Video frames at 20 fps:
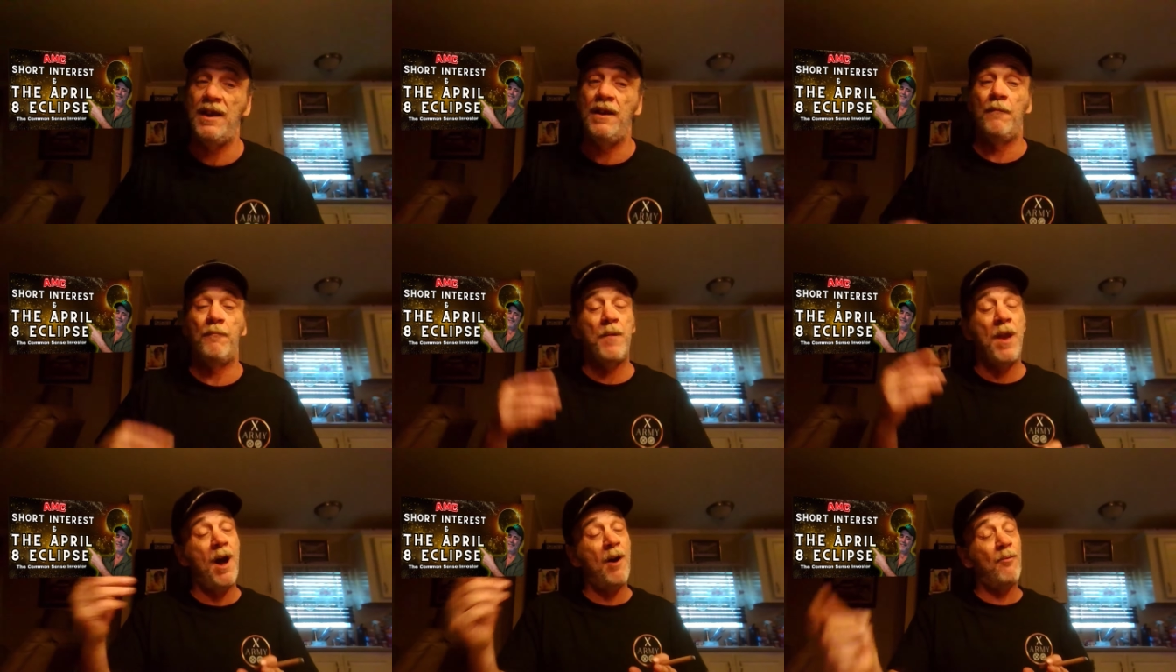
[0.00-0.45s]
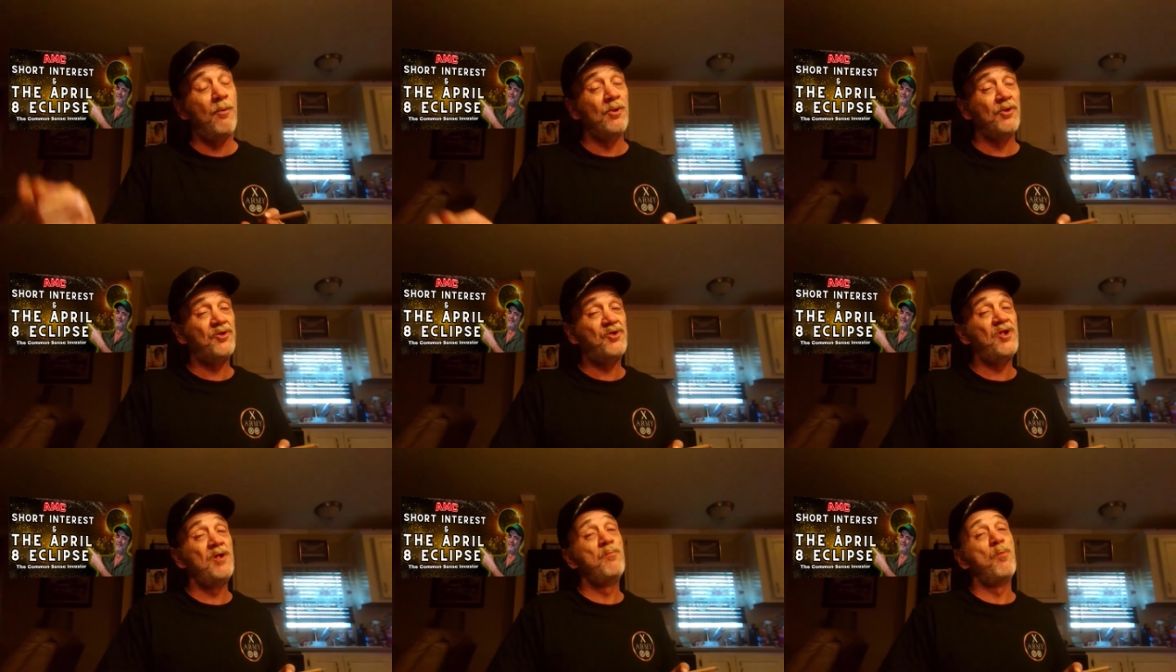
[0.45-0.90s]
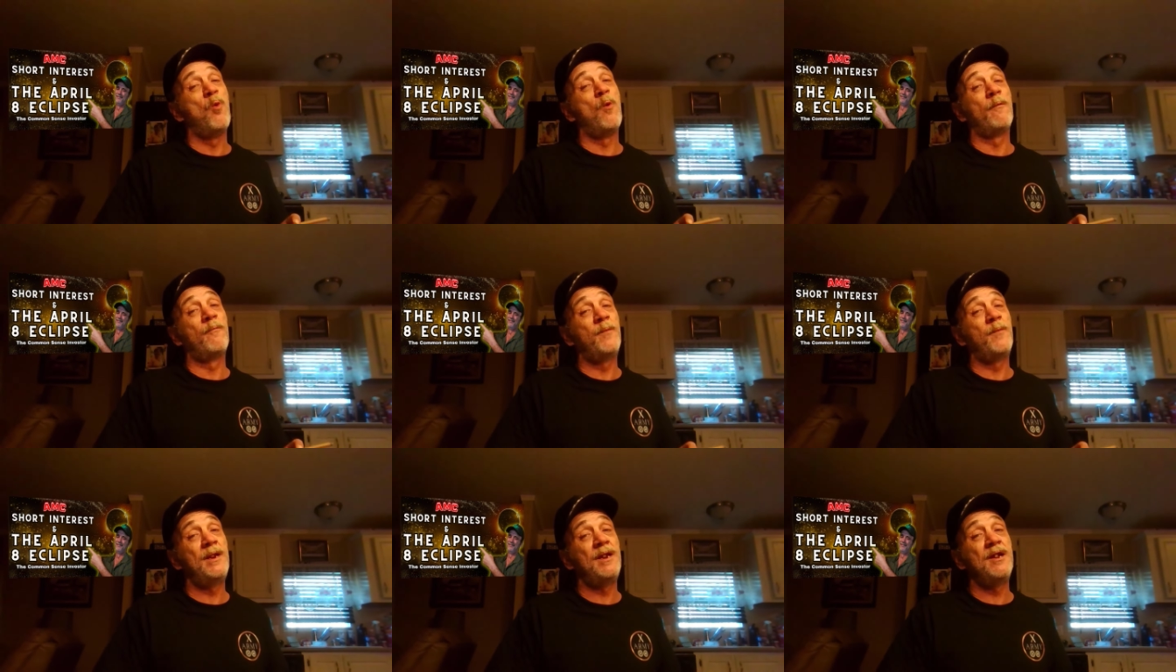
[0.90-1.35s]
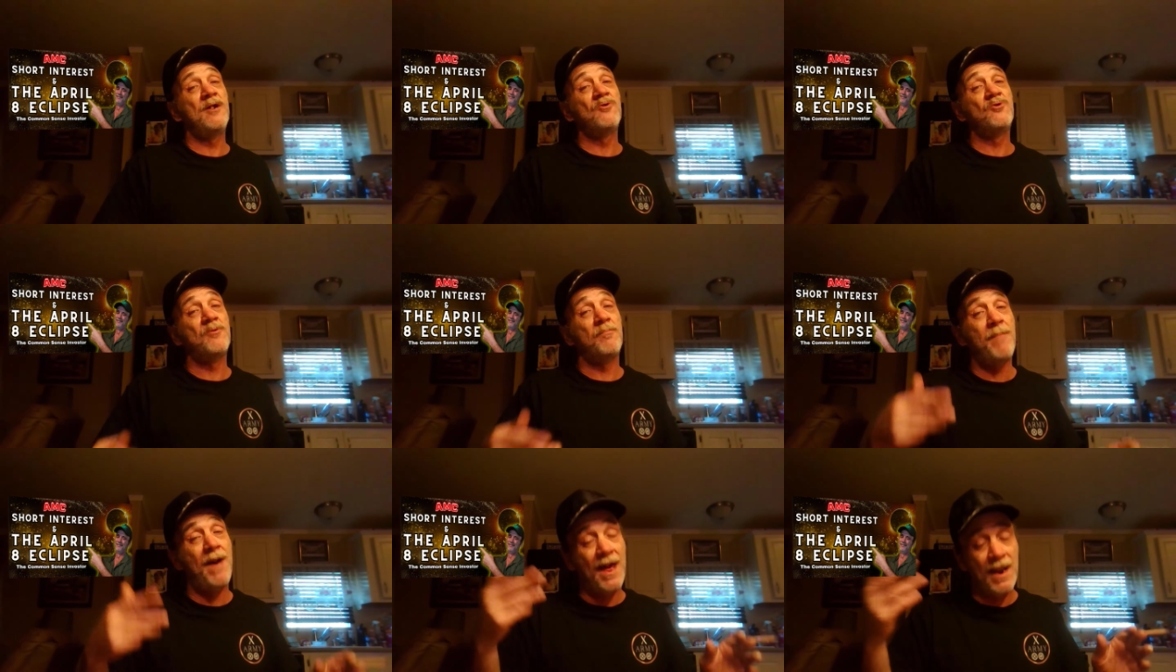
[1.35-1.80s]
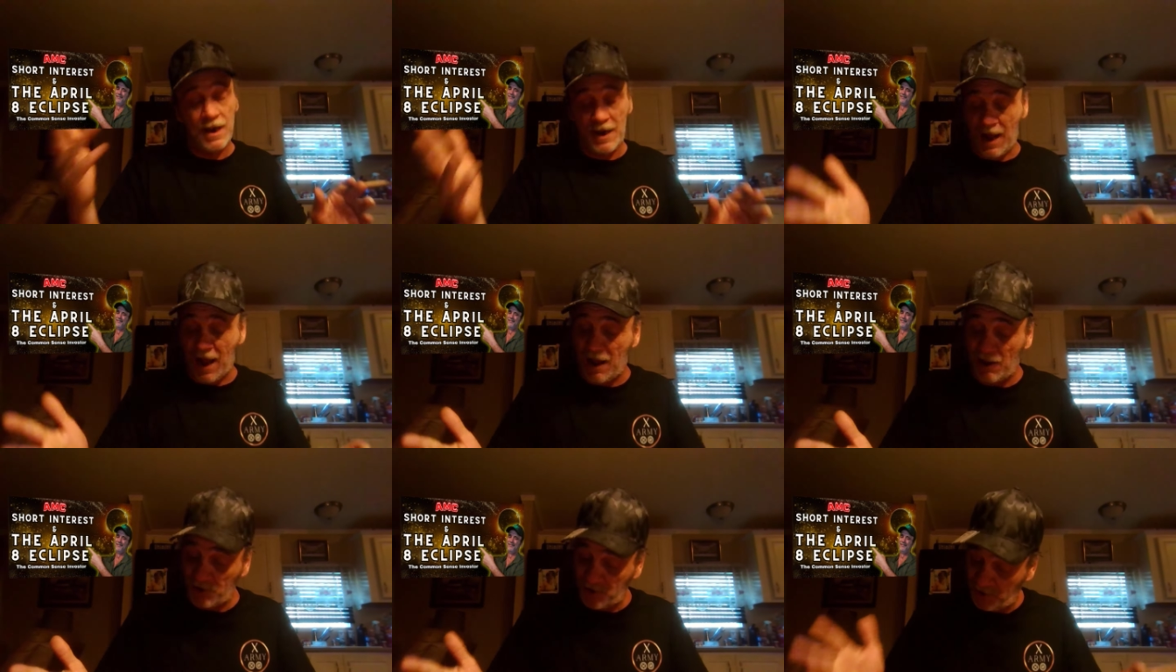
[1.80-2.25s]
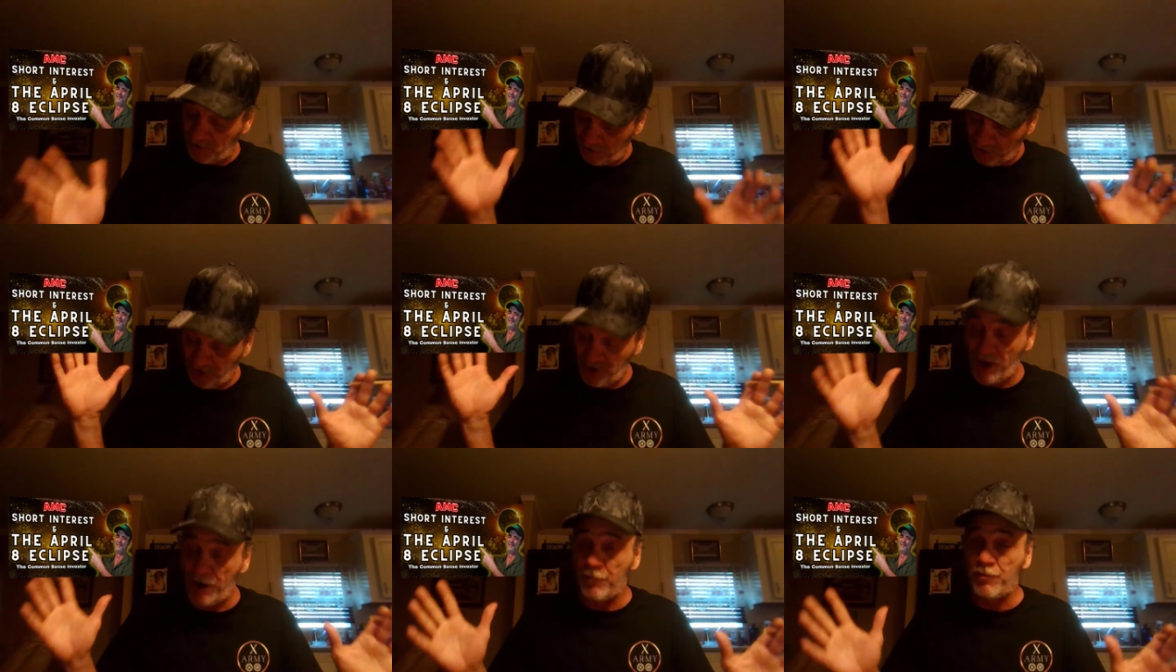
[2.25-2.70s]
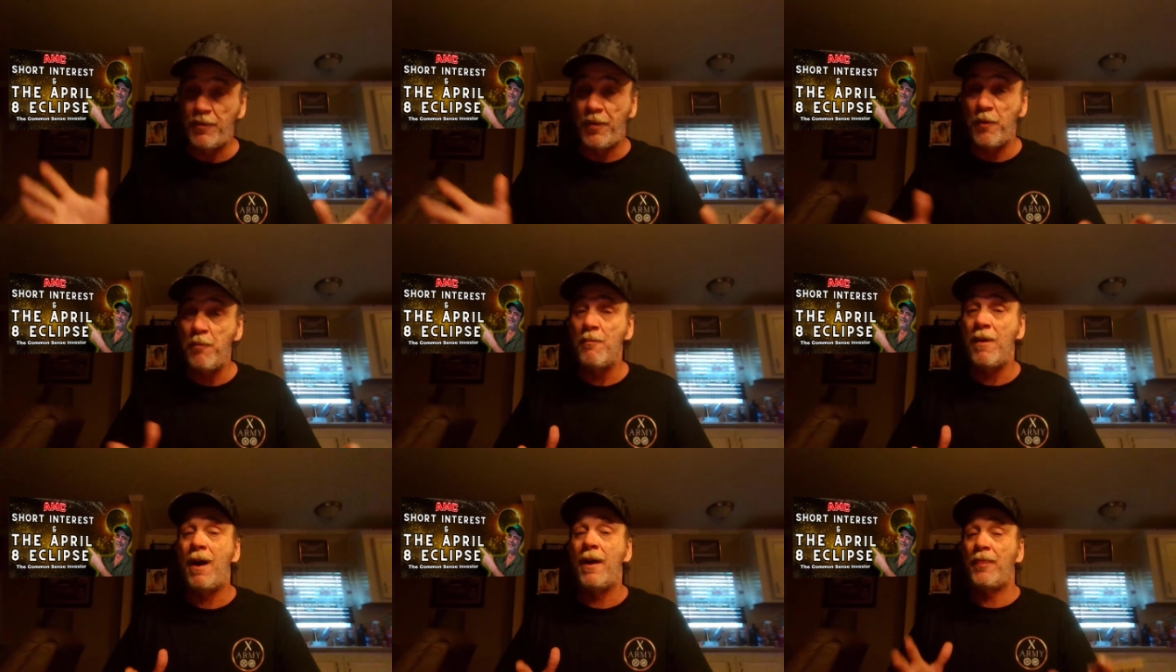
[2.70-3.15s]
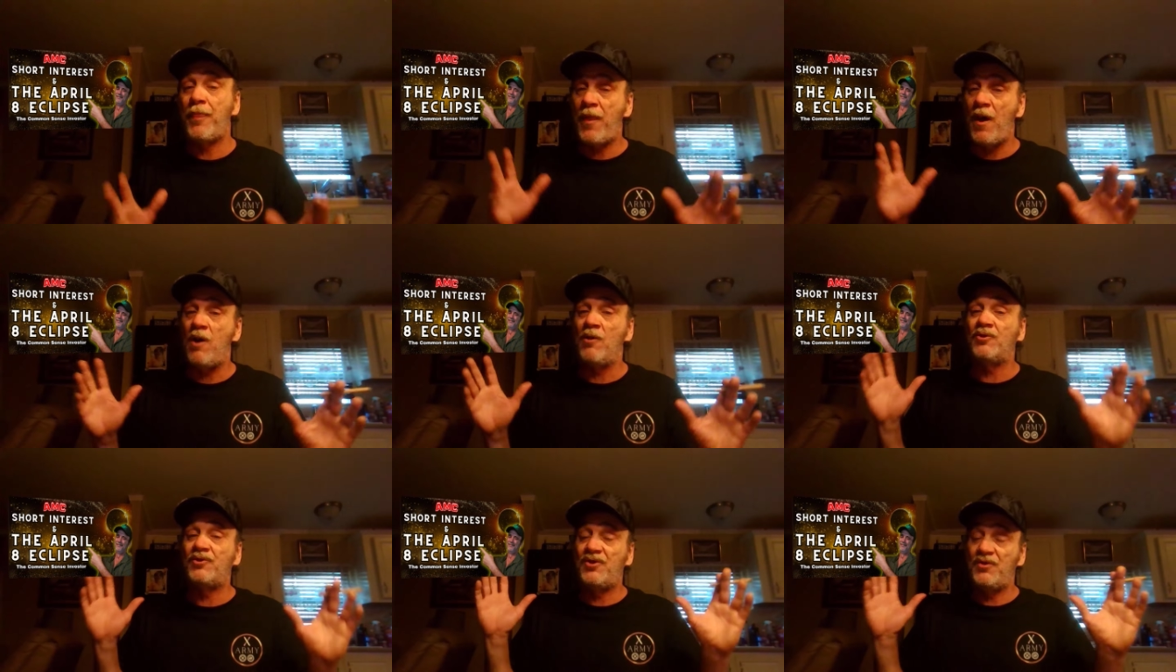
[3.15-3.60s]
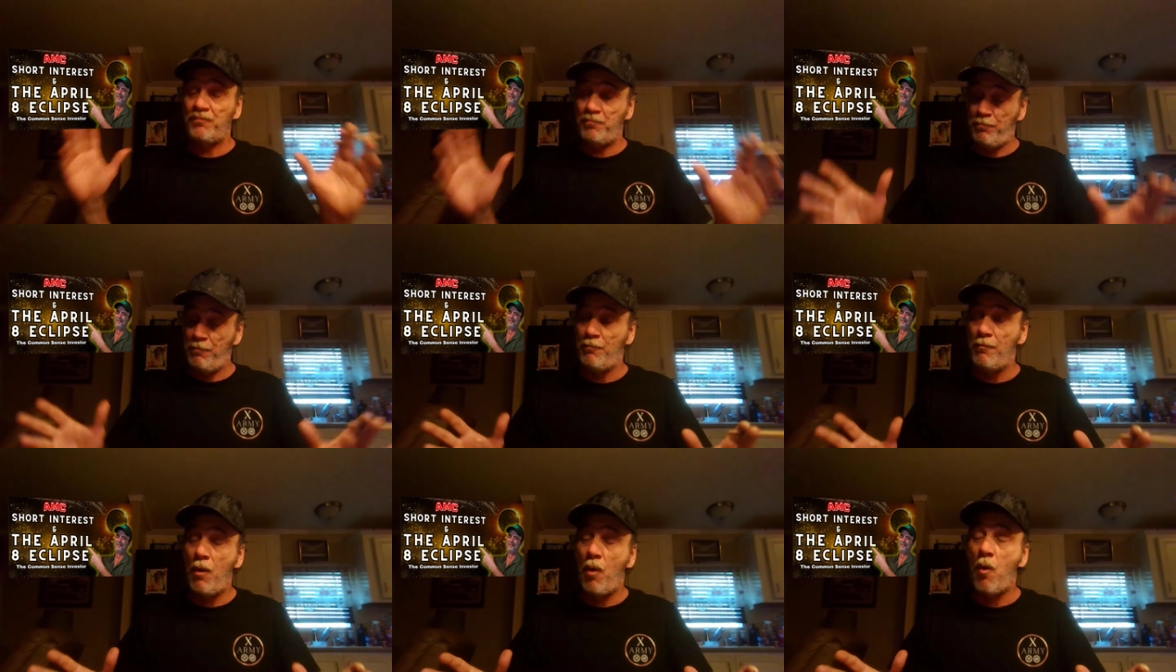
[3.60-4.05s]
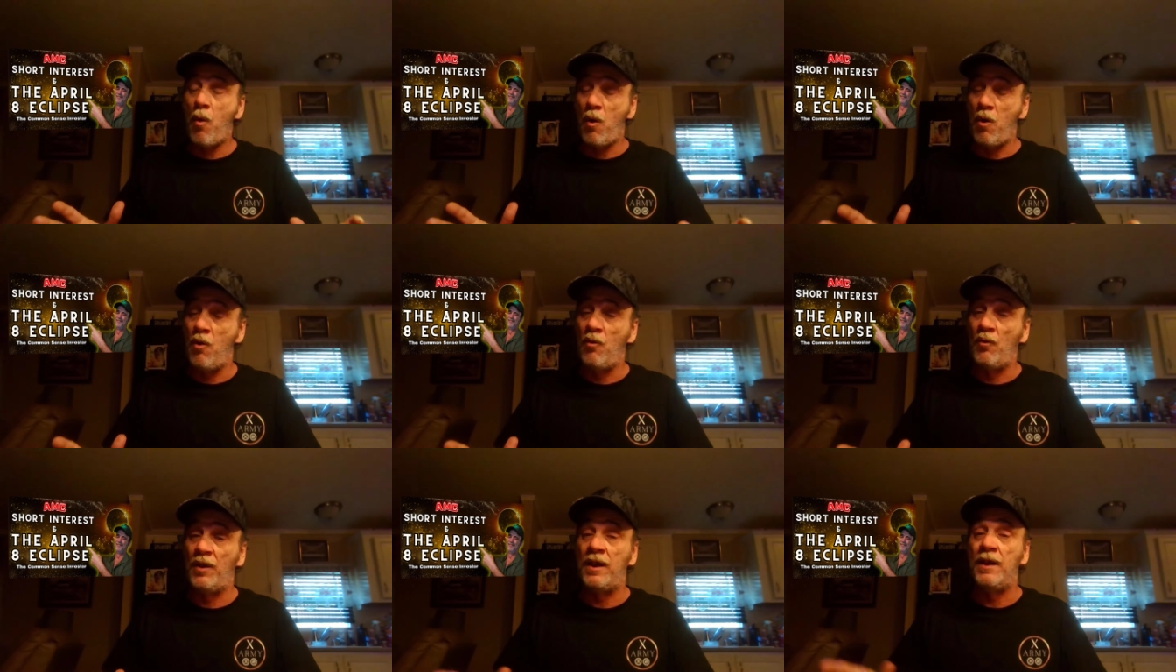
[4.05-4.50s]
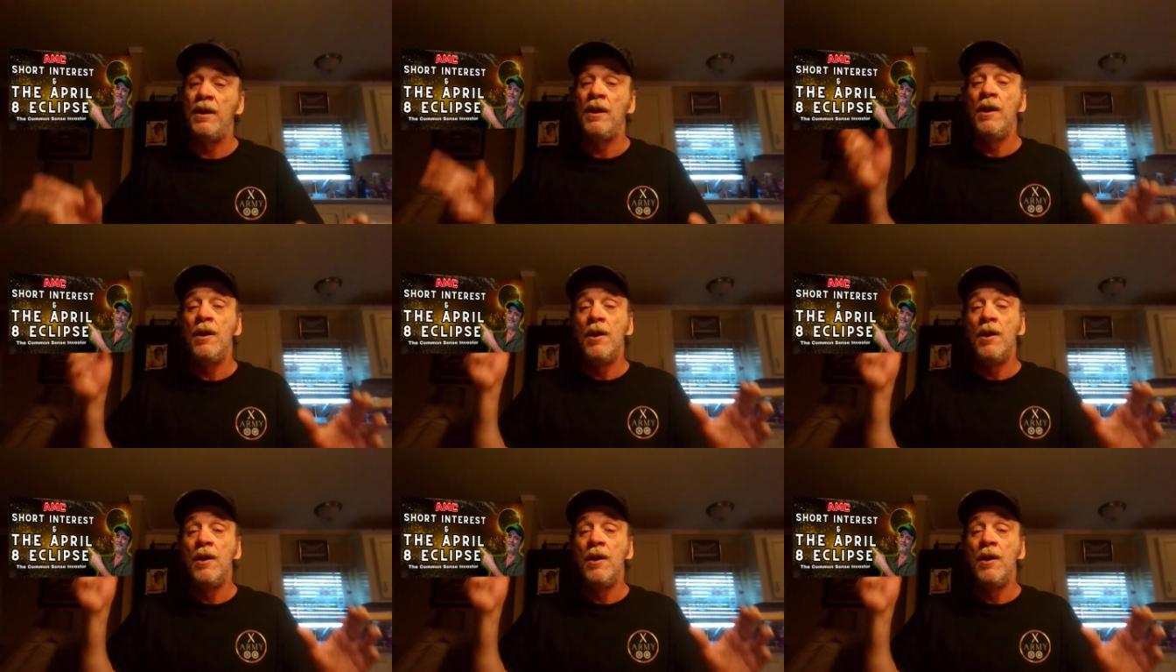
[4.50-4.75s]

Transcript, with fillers: And if y'all want to see more videos about it, I'll share with you my thoughts more on it.